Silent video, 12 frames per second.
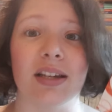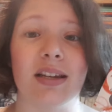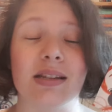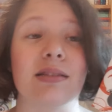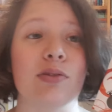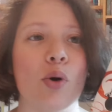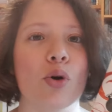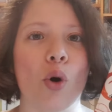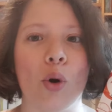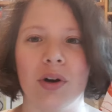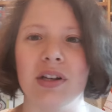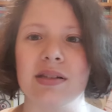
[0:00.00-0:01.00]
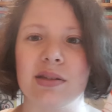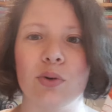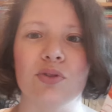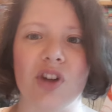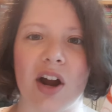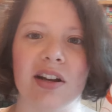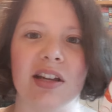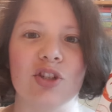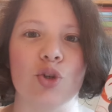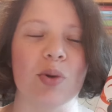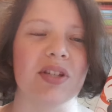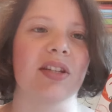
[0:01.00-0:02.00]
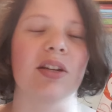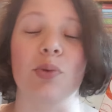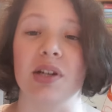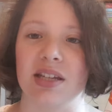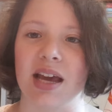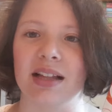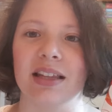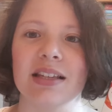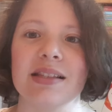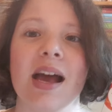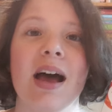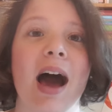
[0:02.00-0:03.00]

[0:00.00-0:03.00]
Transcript: It is so gory, so dark, twisting retellings.